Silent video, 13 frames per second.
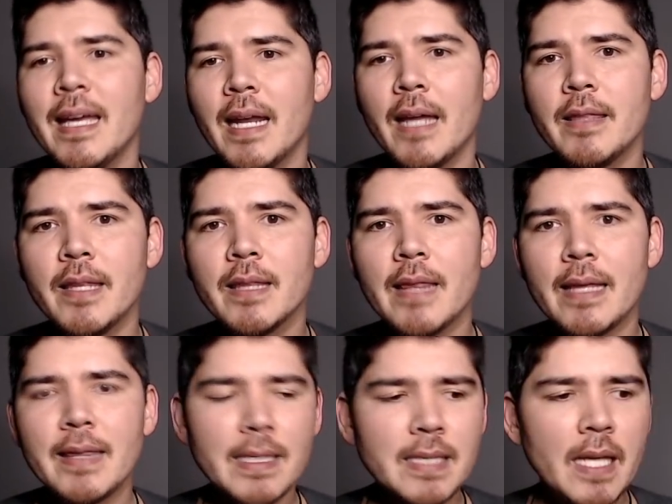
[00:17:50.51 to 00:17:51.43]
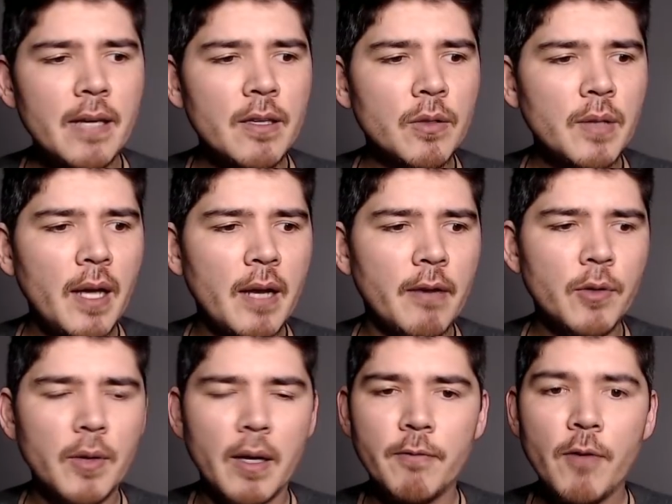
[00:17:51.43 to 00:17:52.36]
And I think that that's how you kind of
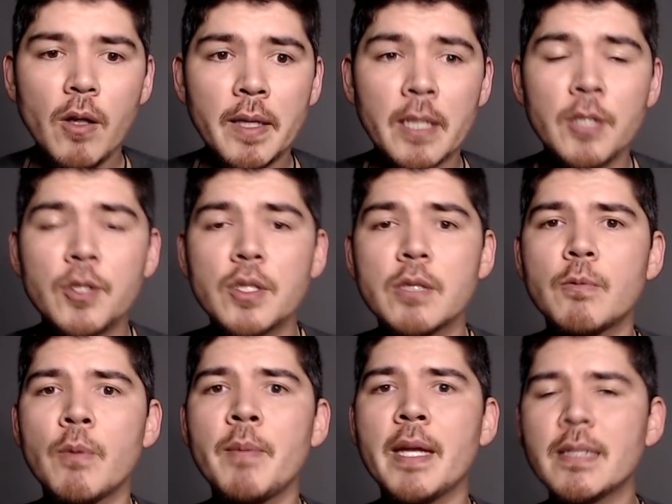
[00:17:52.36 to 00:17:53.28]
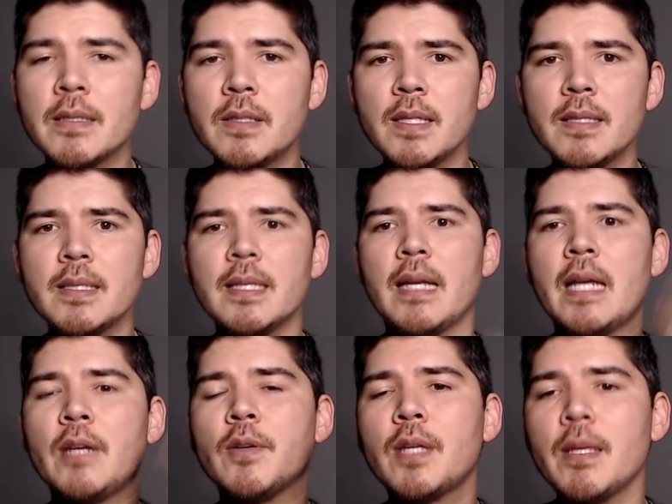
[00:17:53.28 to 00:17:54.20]
create a following and you just remain consistent
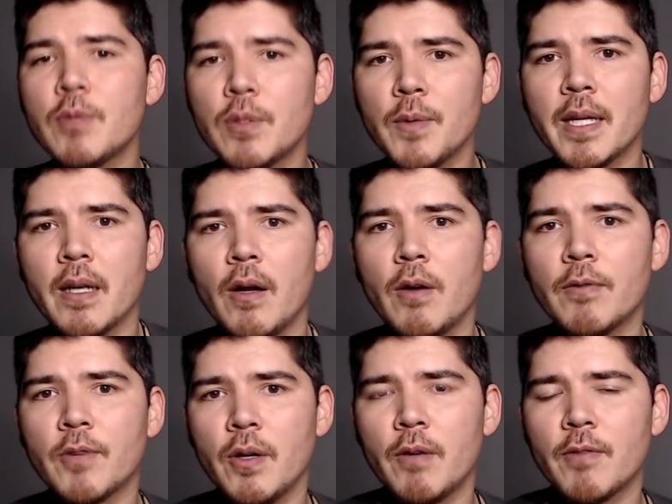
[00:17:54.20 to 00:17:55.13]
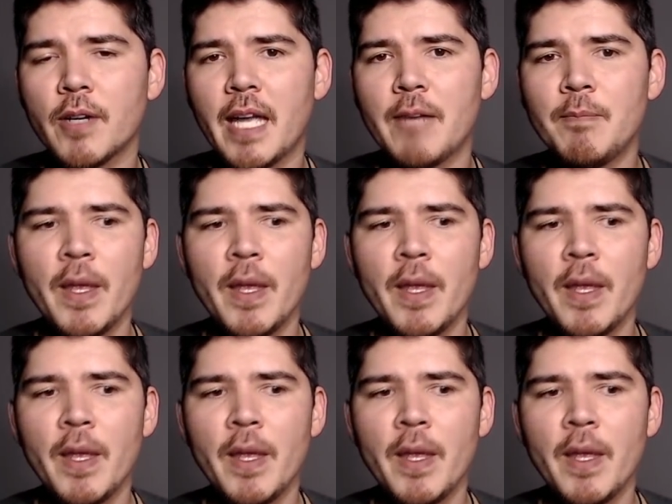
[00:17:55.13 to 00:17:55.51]
and you keep doing it over and over again.